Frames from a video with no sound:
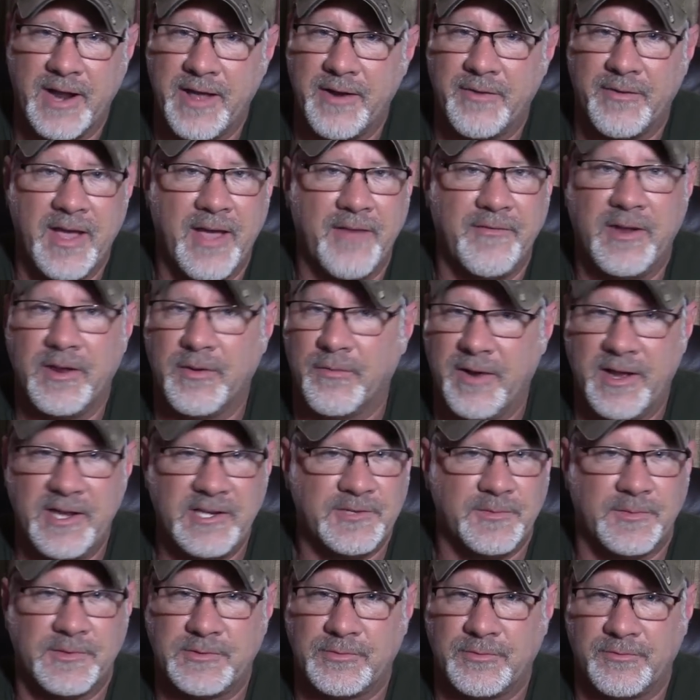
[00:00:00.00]
I don't have any
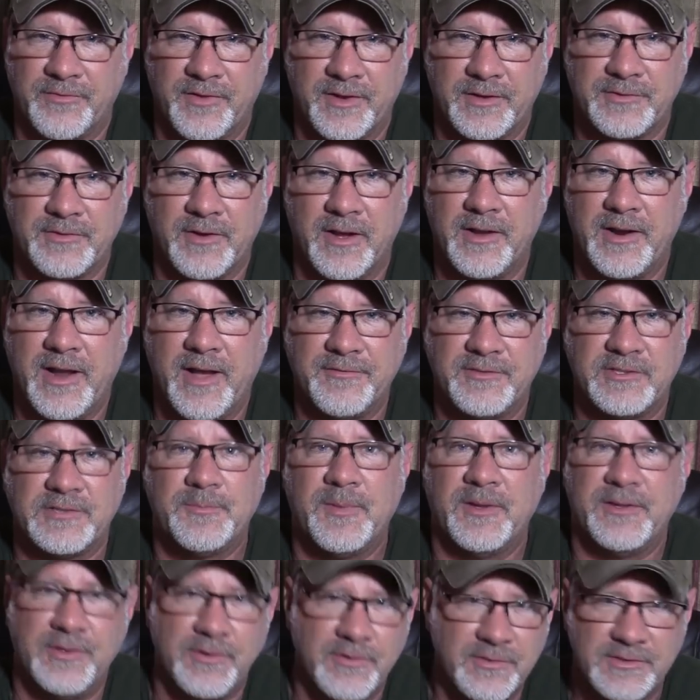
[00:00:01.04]
arrangements with Victron. I've just
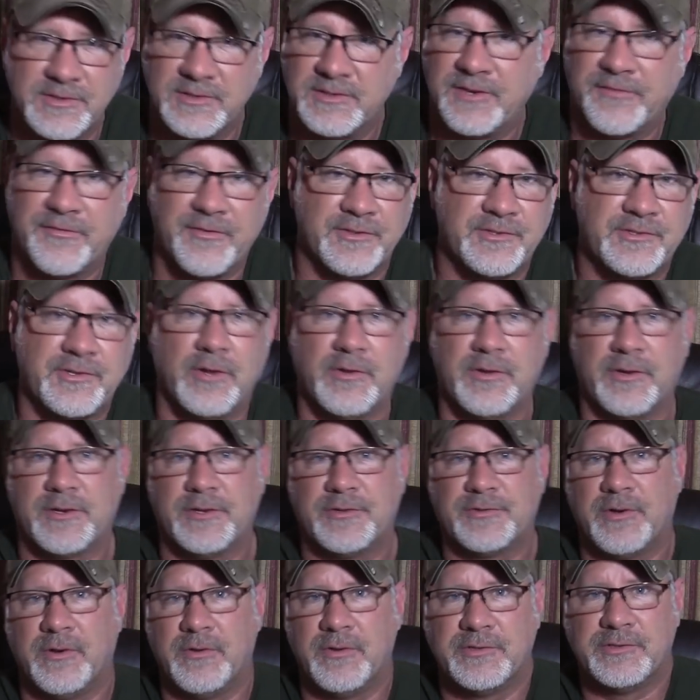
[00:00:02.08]
been using different solar
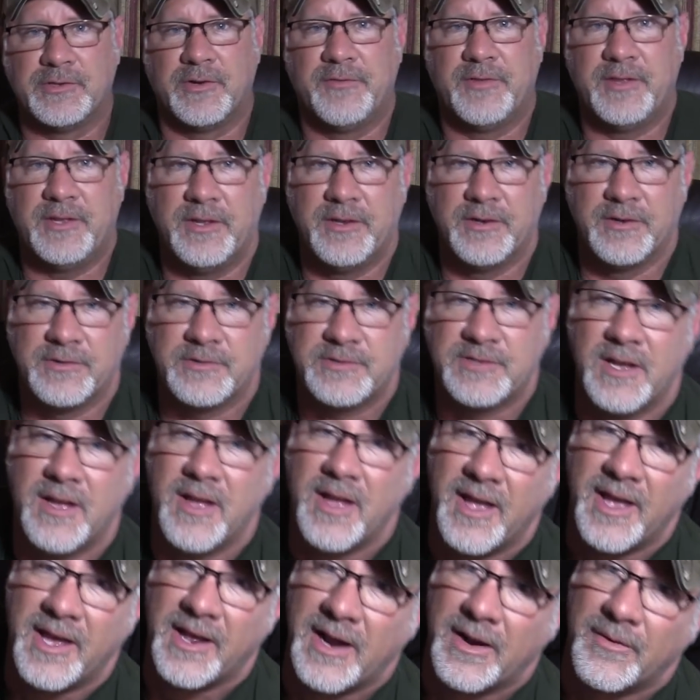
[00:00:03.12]
controllers over the years,
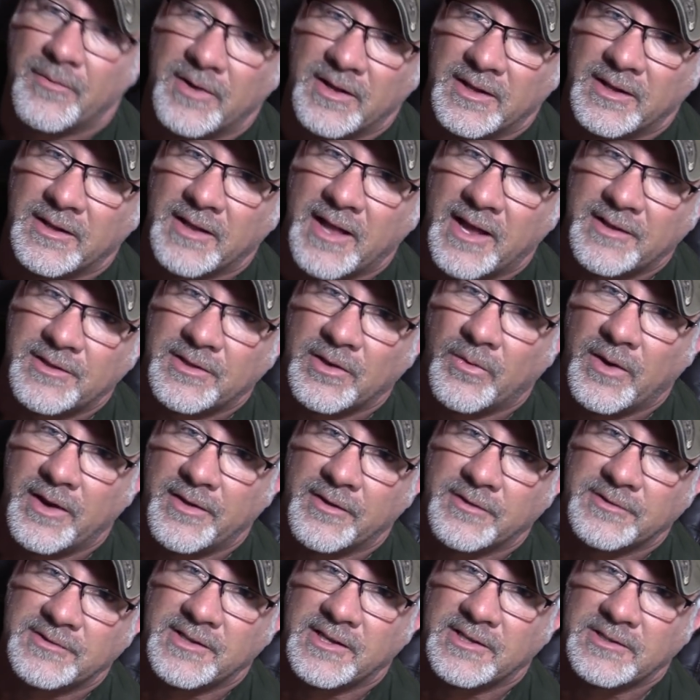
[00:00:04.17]
and I really like the way
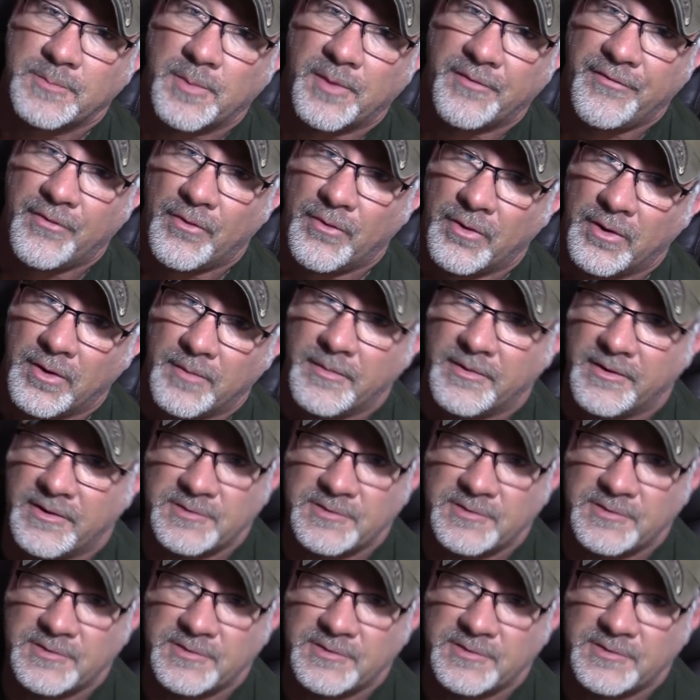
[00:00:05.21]
those things perform.